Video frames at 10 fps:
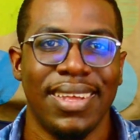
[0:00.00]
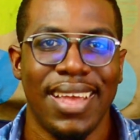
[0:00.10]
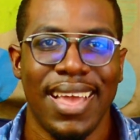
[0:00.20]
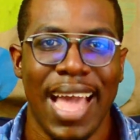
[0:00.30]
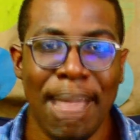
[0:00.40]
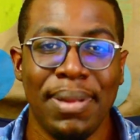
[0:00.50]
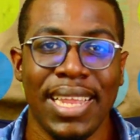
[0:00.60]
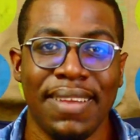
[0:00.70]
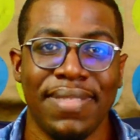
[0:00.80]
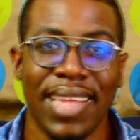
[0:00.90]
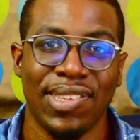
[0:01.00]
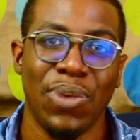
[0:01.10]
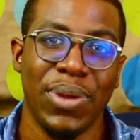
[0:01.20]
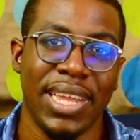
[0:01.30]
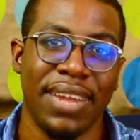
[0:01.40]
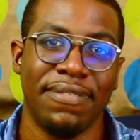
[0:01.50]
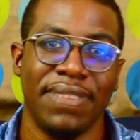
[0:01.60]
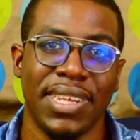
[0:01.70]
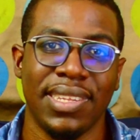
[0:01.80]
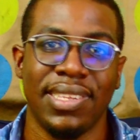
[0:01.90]
I believe that's how we can
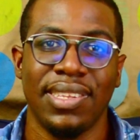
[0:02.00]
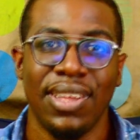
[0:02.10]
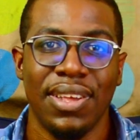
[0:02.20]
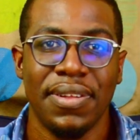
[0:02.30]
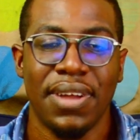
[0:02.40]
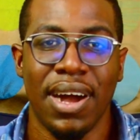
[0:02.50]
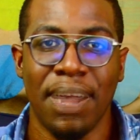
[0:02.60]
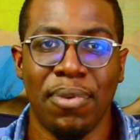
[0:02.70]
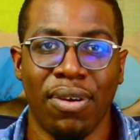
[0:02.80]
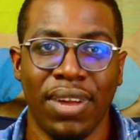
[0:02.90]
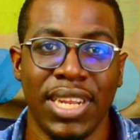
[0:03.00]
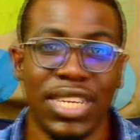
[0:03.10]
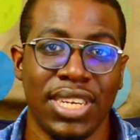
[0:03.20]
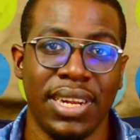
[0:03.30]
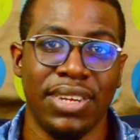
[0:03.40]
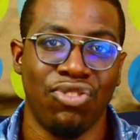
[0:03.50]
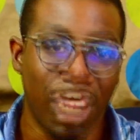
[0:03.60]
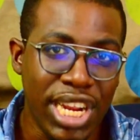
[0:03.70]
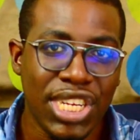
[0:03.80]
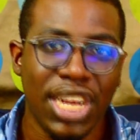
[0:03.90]
fix our
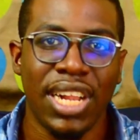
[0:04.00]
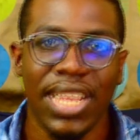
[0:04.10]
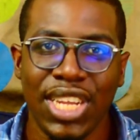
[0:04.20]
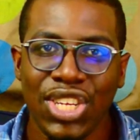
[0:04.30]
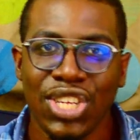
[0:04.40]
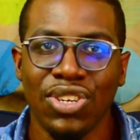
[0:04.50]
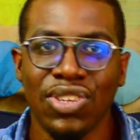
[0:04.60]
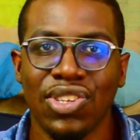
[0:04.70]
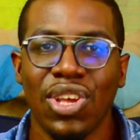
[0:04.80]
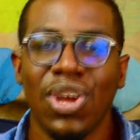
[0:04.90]
relational issues.